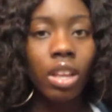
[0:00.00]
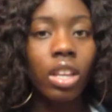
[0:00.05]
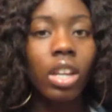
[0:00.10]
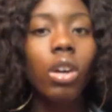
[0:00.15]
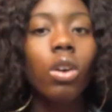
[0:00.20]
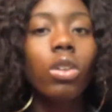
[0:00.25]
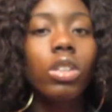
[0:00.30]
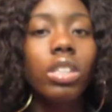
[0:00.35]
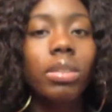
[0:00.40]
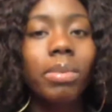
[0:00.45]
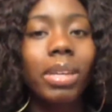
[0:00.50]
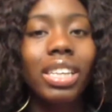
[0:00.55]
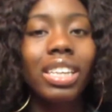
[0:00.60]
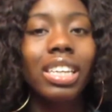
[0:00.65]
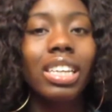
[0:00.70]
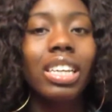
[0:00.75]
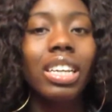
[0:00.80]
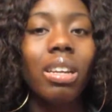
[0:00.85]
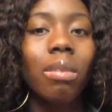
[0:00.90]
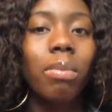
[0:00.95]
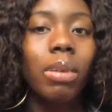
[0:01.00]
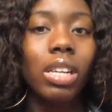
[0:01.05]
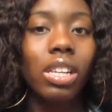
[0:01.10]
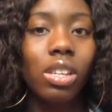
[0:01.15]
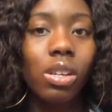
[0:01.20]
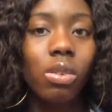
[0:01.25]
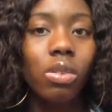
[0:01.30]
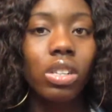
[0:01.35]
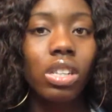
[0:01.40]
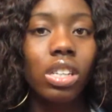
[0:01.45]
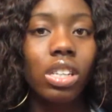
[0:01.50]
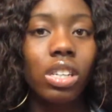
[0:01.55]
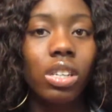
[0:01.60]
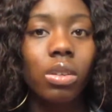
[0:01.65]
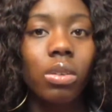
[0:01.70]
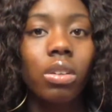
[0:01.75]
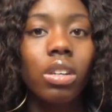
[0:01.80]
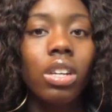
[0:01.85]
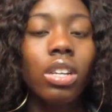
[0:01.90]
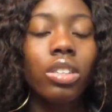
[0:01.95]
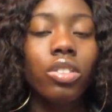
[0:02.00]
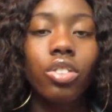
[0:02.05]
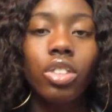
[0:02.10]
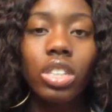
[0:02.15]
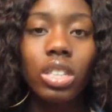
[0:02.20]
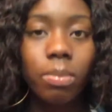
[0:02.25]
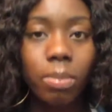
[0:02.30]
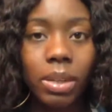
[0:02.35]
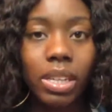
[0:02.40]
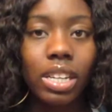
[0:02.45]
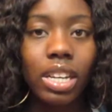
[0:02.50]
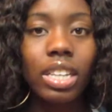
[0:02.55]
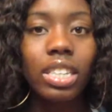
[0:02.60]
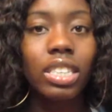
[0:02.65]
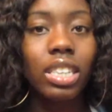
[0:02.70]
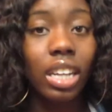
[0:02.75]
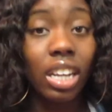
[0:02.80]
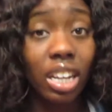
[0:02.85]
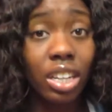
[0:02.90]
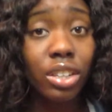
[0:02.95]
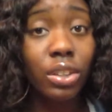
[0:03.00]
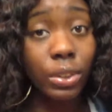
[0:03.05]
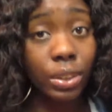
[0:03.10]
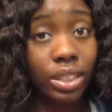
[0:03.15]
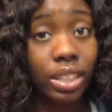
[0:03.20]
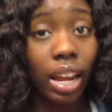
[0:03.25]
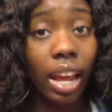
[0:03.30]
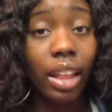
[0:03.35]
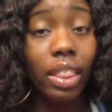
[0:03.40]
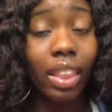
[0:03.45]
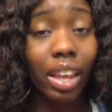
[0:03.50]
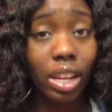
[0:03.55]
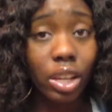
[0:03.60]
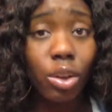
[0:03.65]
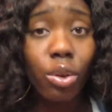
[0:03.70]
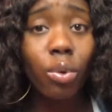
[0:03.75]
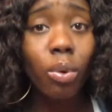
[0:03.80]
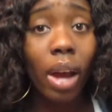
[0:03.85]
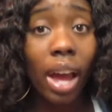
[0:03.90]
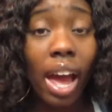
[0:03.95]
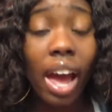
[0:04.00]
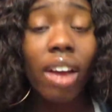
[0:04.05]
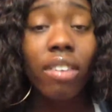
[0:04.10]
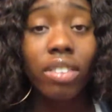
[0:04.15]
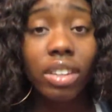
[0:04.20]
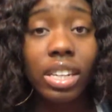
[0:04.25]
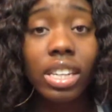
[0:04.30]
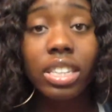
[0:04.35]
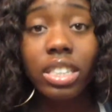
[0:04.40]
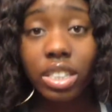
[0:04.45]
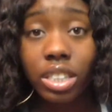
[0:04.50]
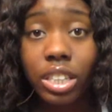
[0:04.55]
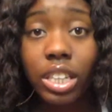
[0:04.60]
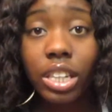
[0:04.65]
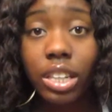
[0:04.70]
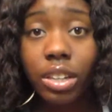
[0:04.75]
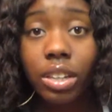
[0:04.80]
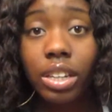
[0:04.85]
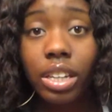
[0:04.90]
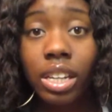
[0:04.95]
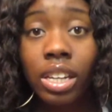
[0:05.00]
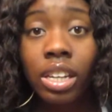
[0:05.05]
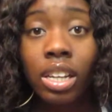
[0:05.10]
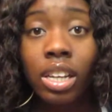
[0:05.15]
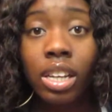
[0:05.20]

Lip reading: that ultimately could be using you just because they understand that you have an insecurity.